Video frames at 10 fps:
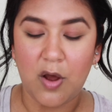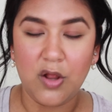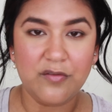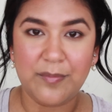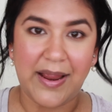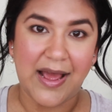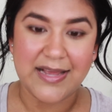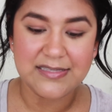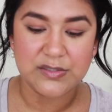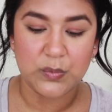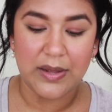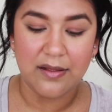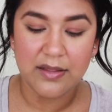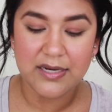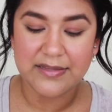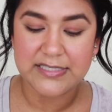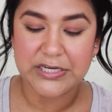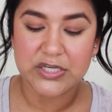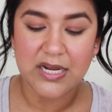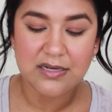all over my eyes as well and in the
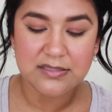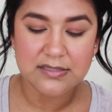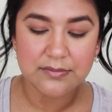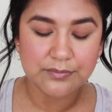tear duct.